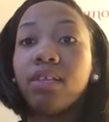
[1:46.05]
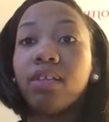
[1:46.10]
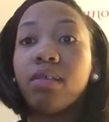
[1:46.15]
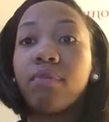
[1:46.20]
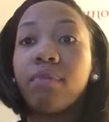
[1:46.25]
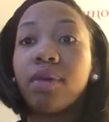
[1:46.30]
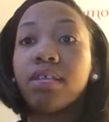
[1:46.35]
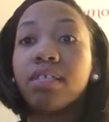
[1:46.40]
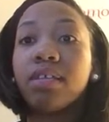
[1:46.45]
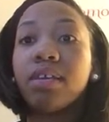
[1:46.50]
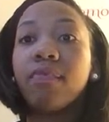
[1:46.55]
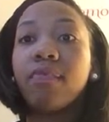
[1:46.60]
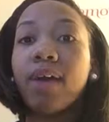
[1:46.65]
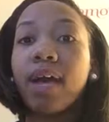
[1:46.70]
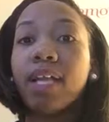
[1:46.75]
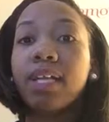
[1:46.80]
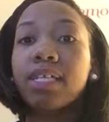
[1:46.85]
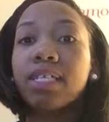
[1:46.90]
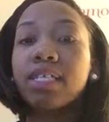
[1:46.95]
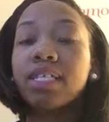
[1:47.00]
domestic
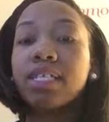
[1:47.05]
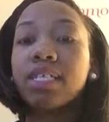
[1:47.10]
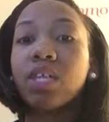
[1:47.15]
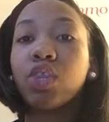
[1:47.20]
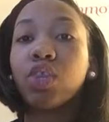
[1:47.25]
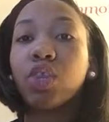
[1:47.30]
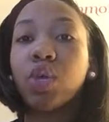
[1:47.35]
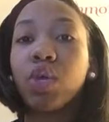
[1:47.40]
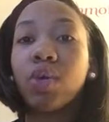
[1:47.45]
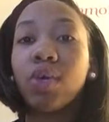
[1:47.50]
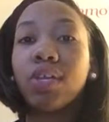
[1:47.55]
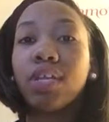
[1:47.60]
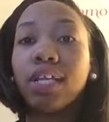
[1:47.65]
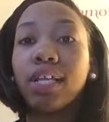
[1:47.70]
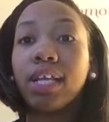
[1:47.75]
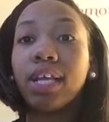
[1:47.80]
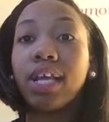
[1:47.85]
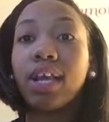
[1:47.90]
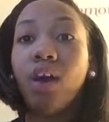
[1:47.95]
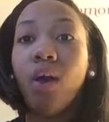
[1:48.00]
violence is the third
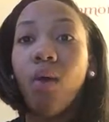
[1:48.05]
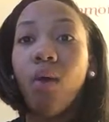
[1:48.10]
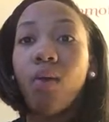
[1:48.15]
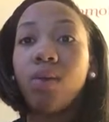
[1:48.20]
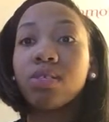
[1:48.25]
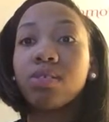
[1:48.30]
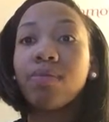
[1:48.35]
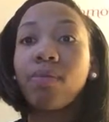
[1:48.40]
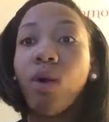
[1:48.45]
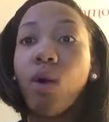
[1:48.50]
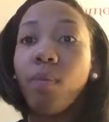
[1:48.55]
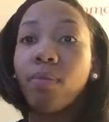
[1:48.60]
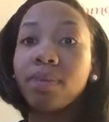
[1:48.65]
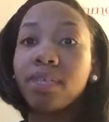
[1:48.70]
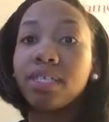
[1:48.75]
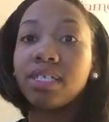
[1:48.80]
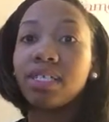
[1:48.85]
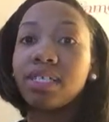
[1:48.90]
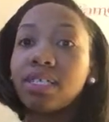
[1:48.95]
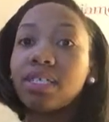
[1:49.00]
leading cause of
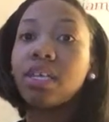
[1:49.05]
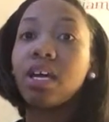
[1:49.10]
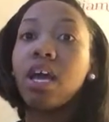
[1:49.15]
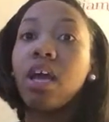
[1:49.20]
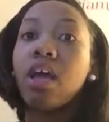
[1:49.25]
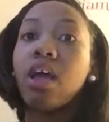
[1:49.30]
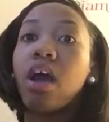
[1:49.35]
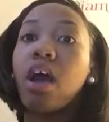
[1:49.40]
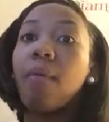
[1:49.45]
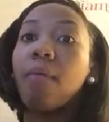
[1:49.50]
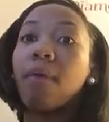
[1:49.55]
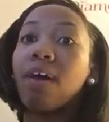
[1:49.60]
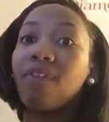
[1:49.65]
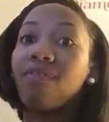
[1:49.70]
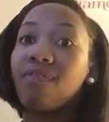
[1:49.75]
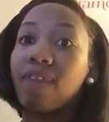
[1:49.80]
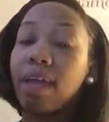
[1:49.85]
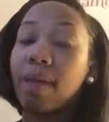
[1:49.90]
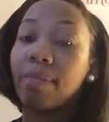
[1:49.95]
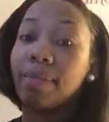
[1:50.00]
homelessness
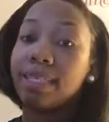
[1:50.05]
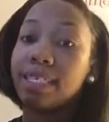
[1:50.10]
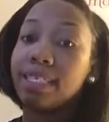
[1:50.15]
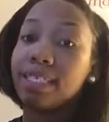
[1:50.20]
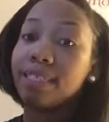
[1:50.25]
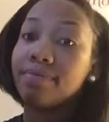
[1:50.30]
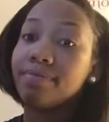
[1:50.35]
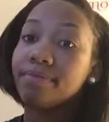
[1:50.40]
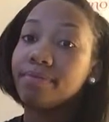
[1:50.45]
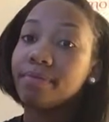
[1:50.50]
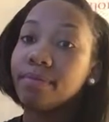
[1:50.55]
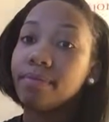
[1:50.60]
among families.